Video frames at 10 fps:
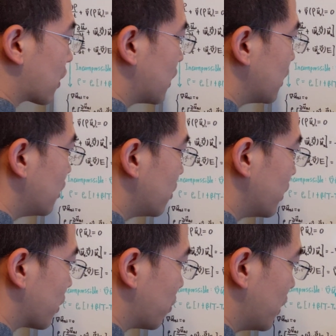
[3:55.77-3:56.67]

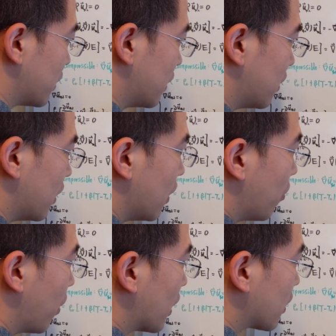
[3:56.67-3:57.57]
continuity equation.
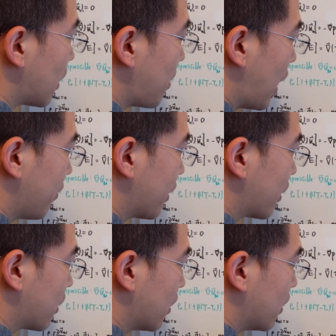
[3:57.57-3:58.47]
We ended up
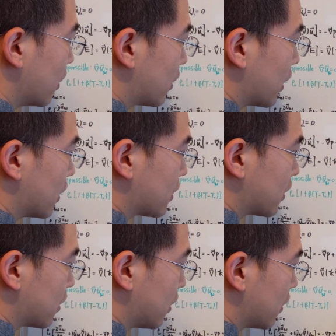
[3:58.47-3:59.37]
having this